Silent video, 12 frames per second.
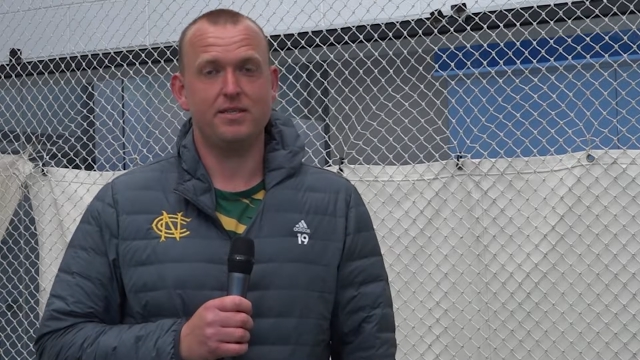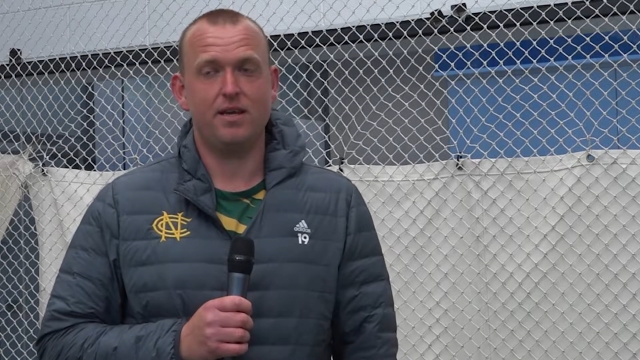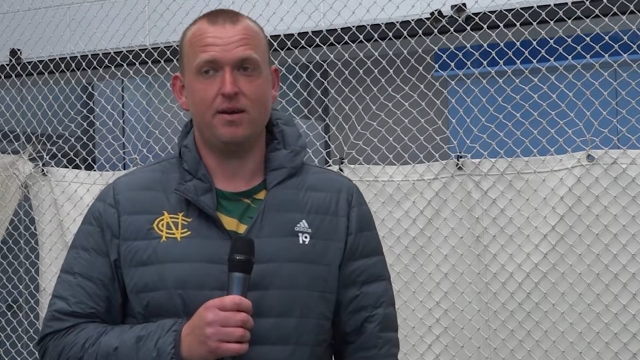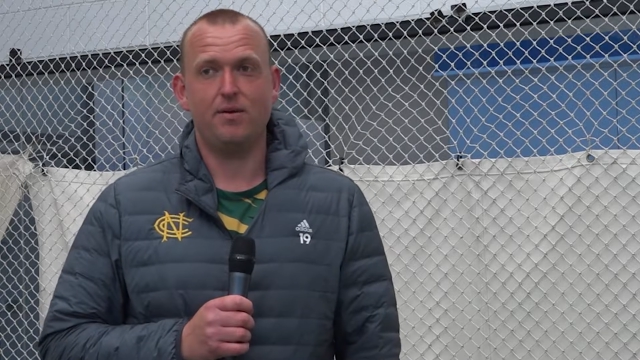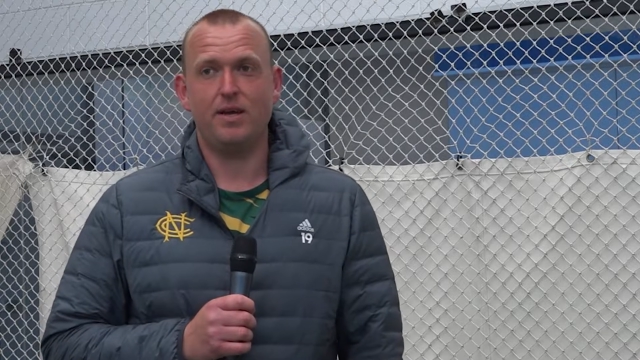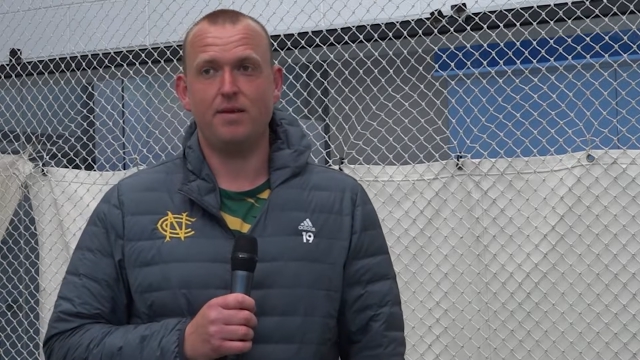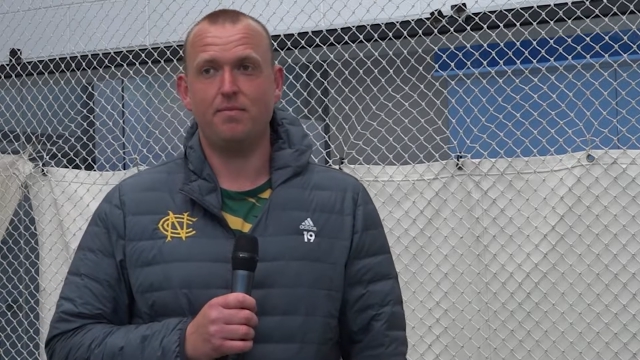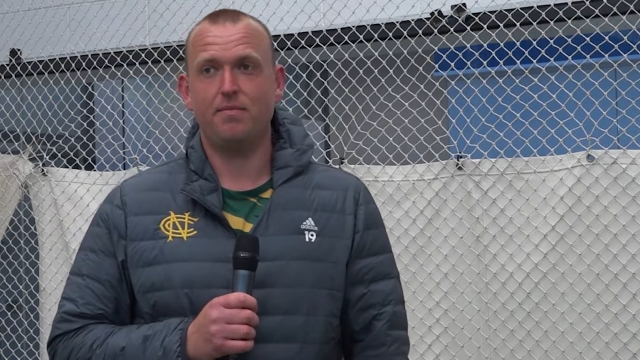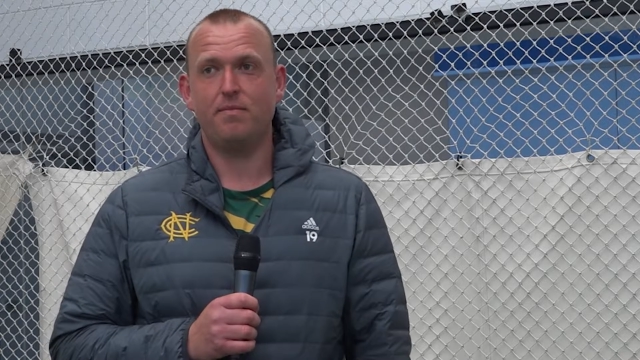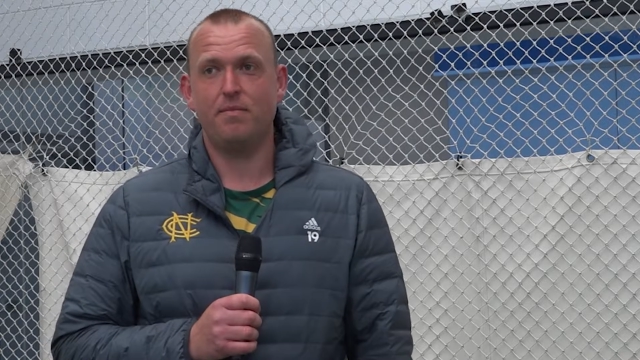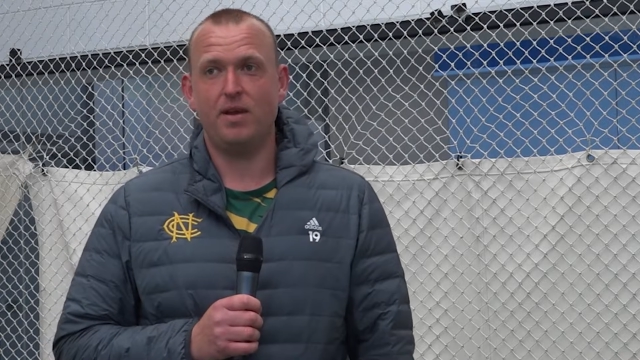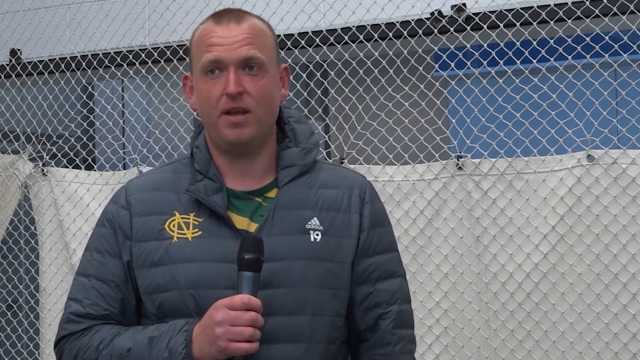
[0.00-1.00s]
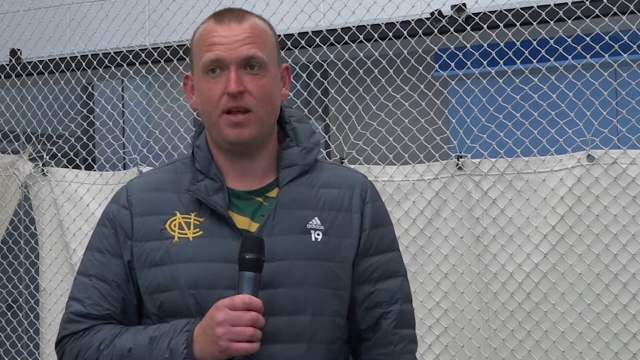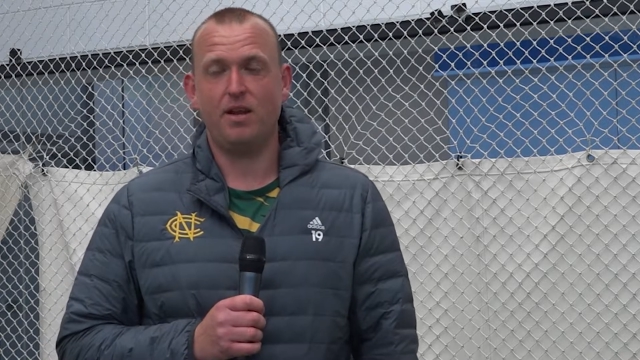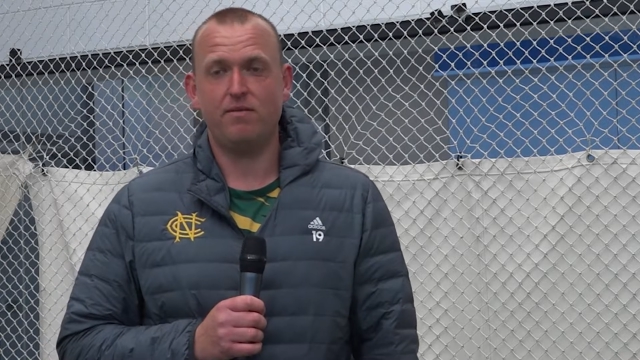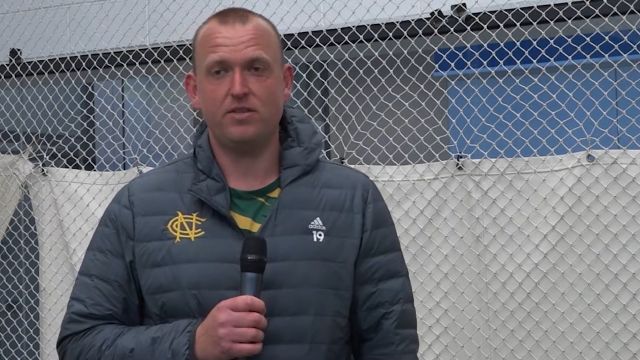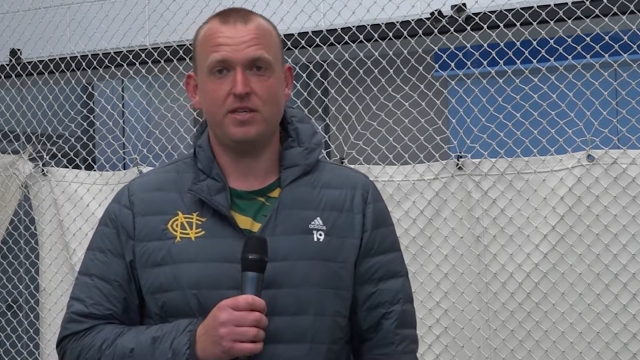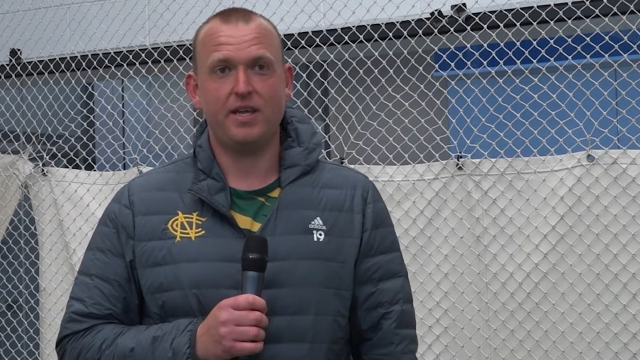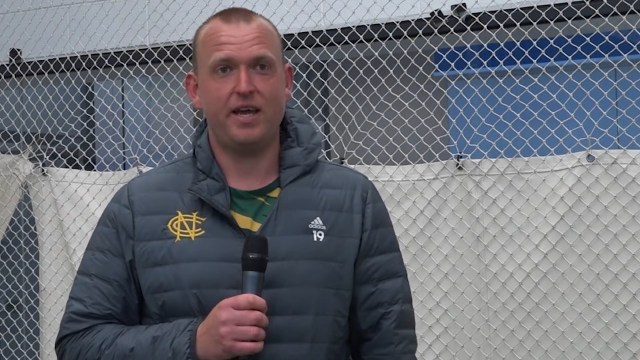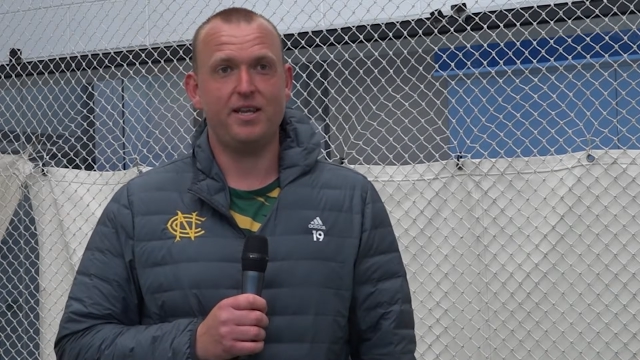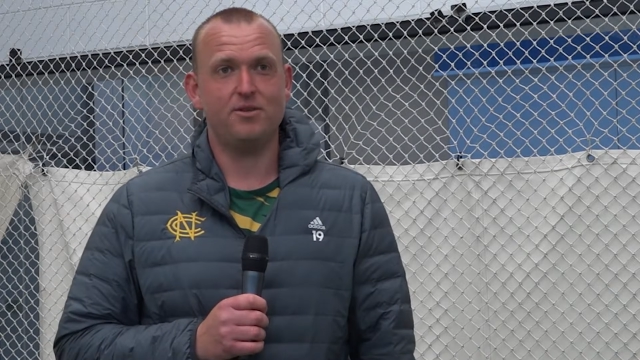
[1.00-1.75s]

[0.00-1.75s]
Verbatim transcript: So. Um, and, and obviously Dane